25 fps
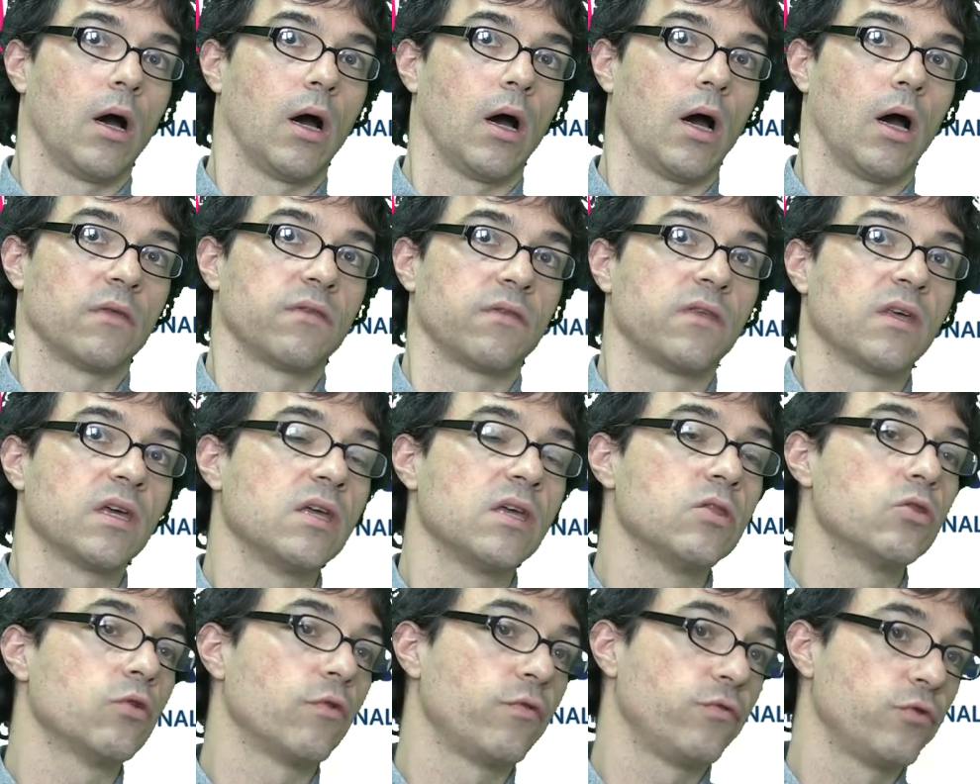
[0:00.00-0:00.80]
I think
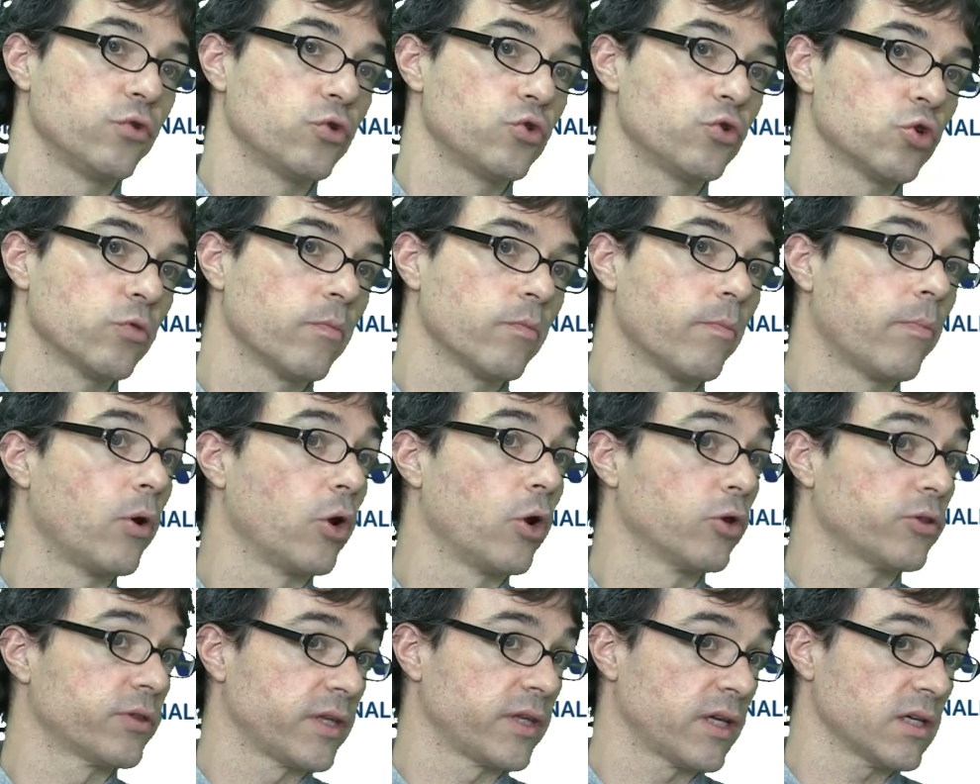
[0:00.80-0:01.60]
in the future,
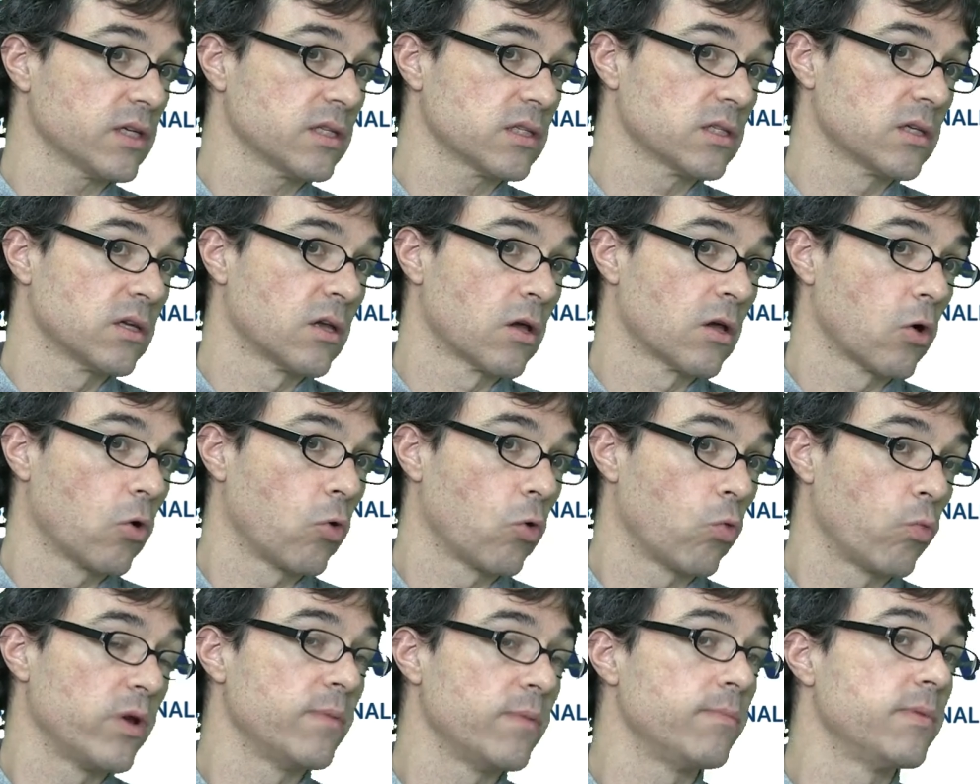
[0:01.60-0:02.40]
blood tests
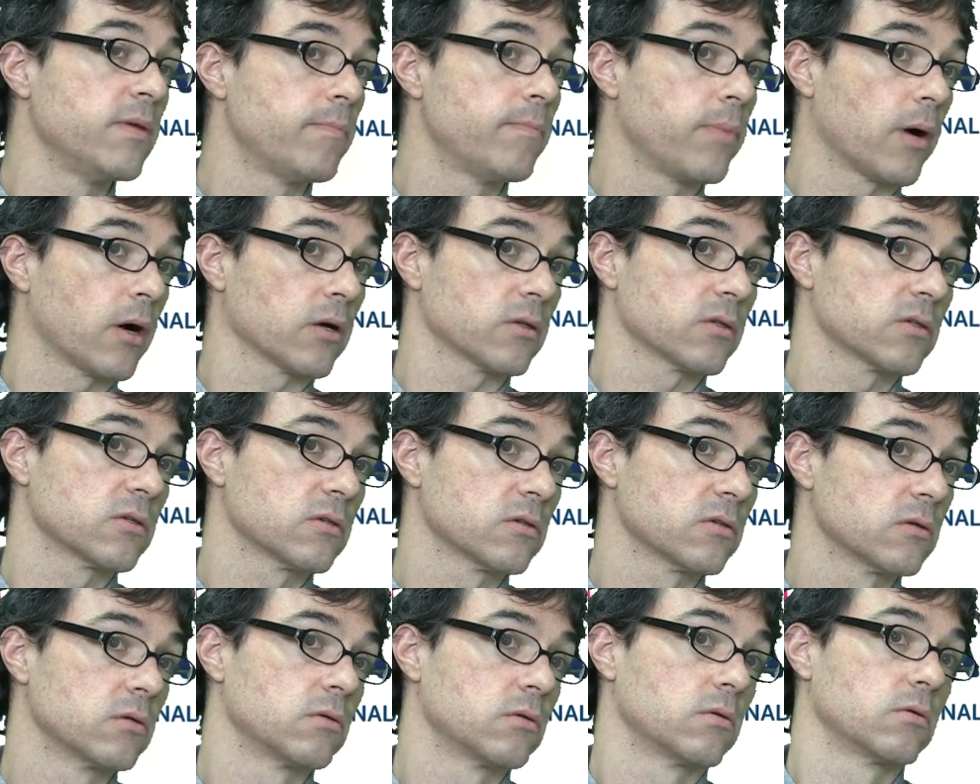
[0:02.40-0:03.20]
will be part
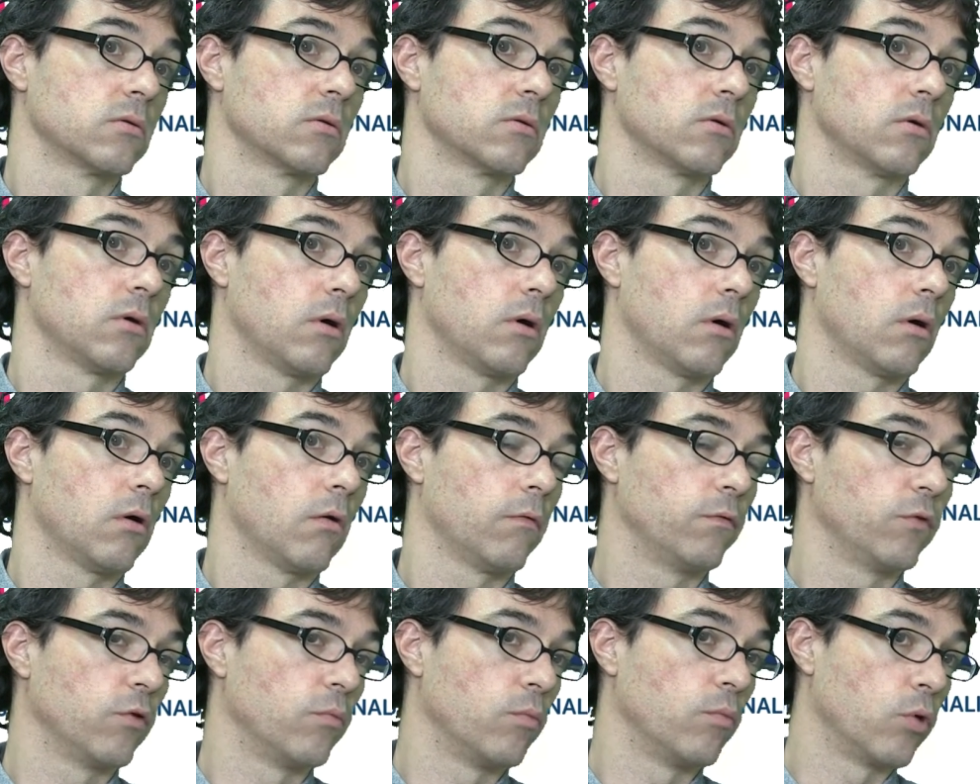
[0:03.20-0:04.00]

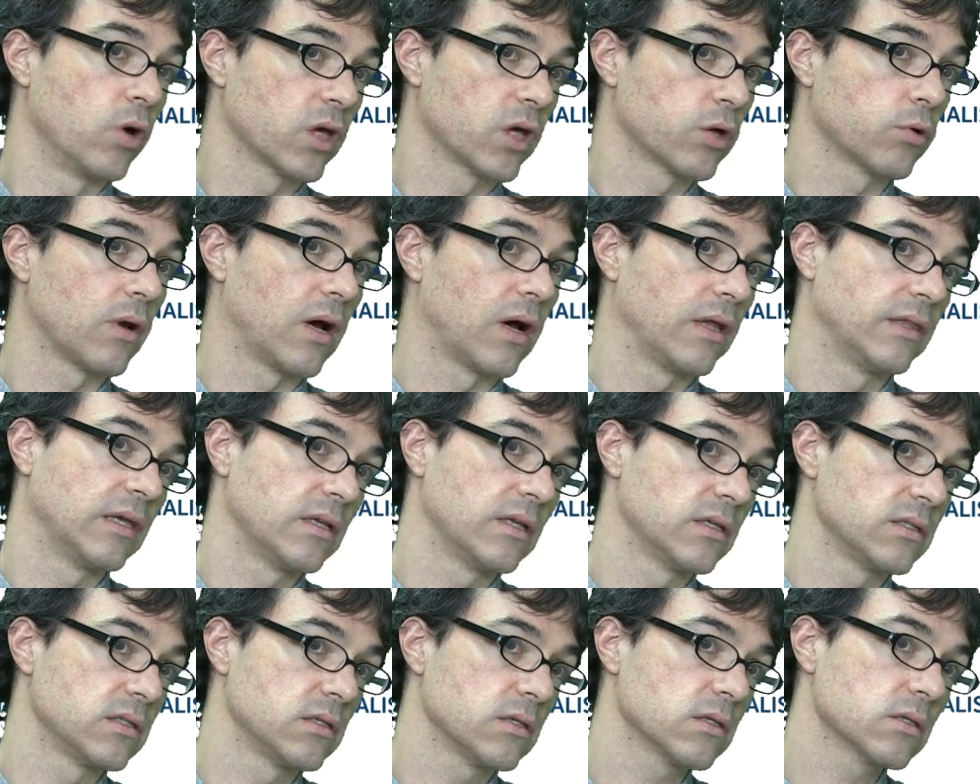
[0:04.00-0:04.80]
of the molecular
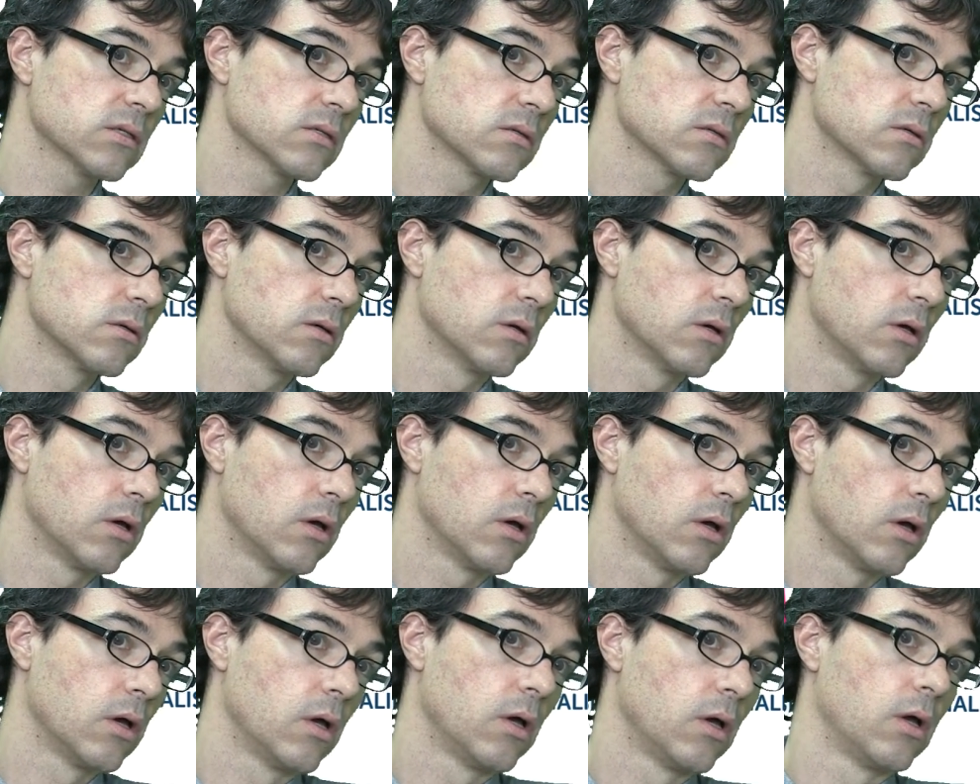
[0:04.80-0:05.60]
analysis,
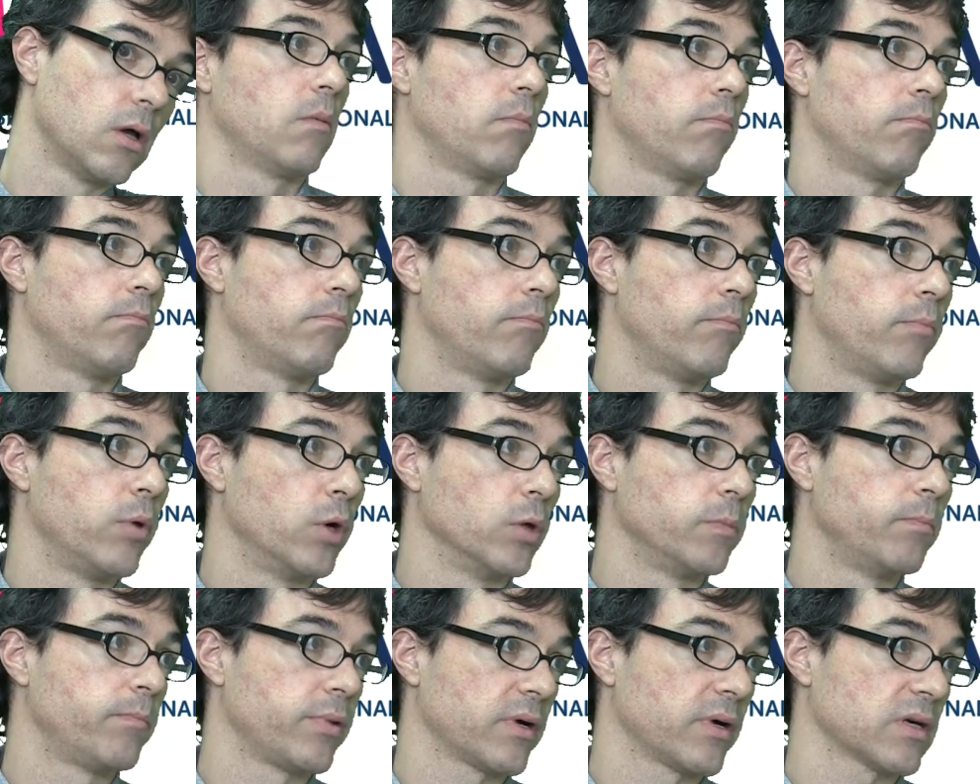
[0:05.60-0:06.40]

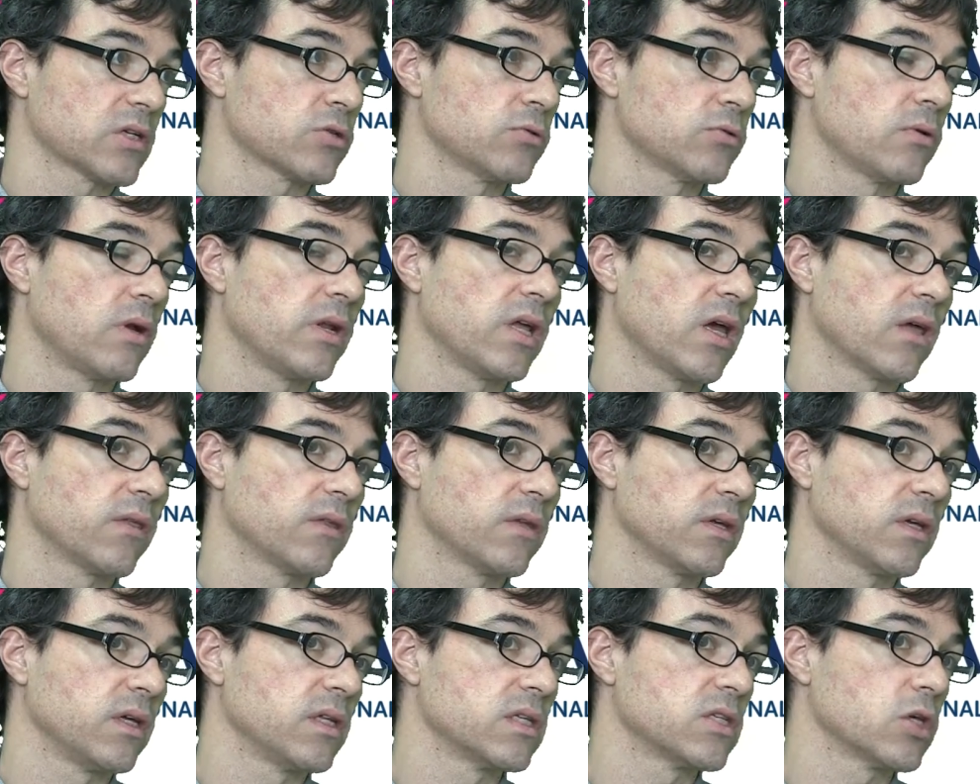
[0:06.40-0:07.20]
but personally I
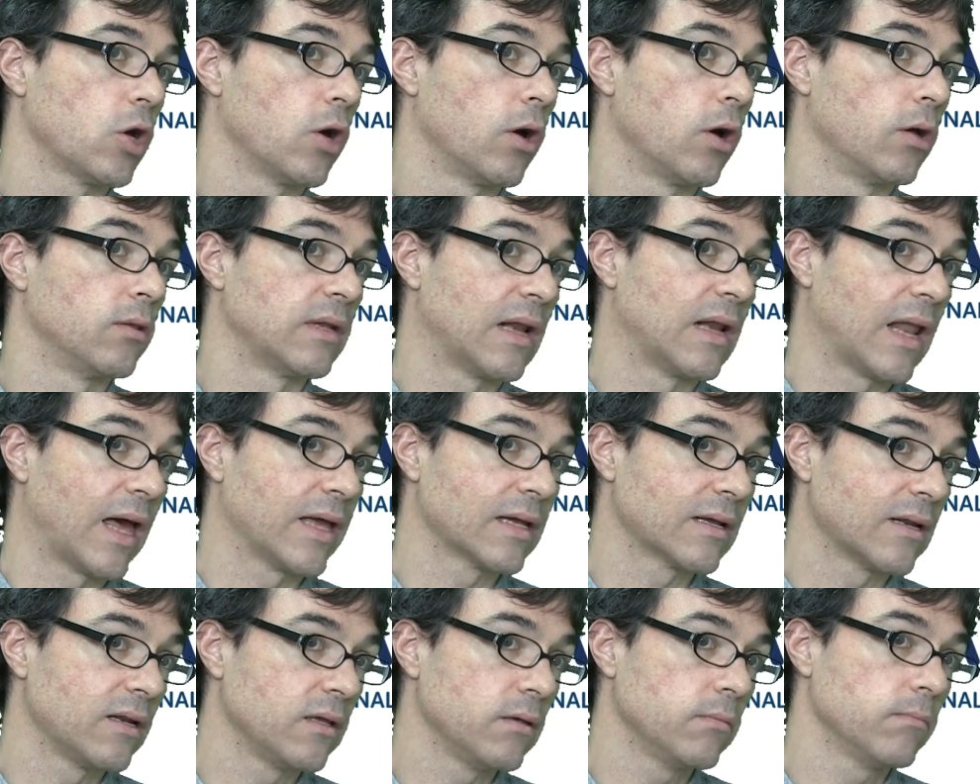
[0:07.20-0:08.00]
think it's
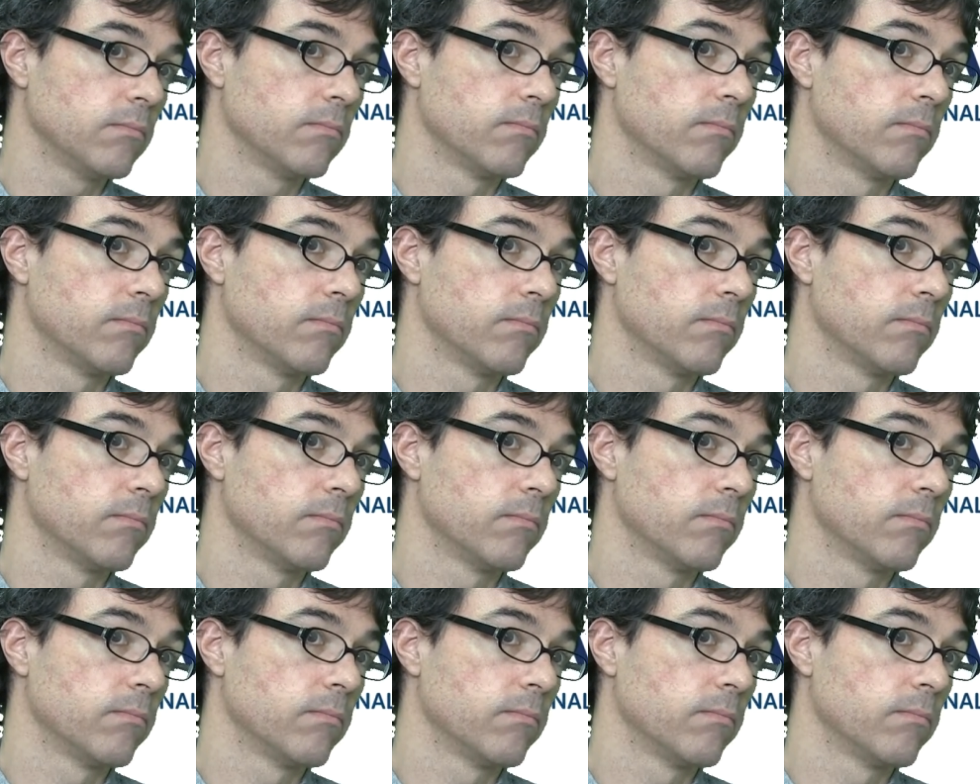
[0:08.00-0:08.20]
unlikely